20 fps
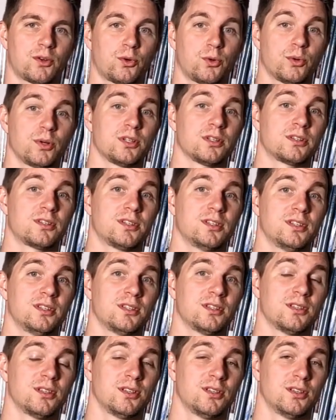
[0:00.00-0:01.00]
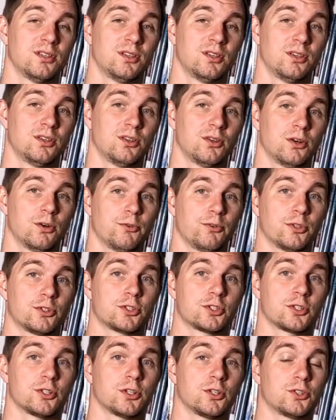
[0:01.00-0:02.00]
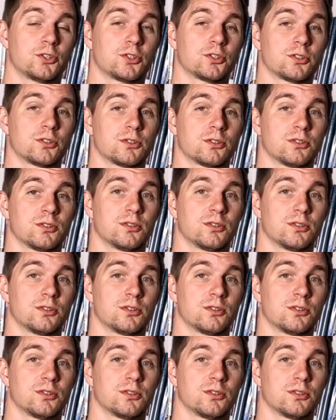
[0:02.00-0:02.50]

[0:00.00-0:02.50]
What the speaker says: quality of your church